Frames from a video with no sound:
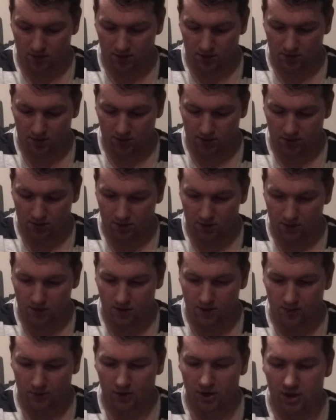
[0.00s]
and
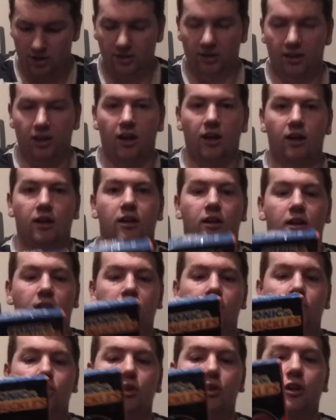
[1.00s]
I'm glad to
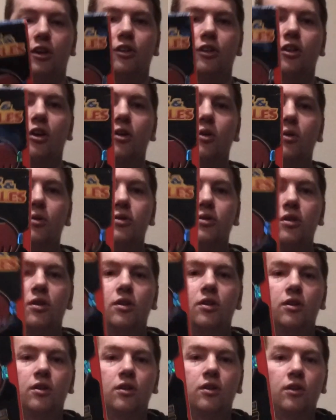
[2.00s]
get Sonic and
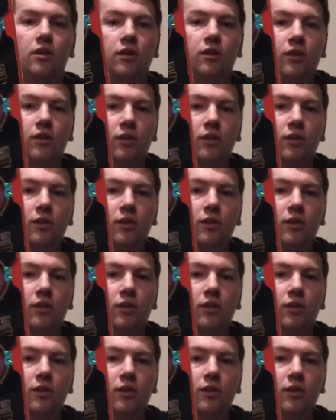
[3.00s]
Knuckles.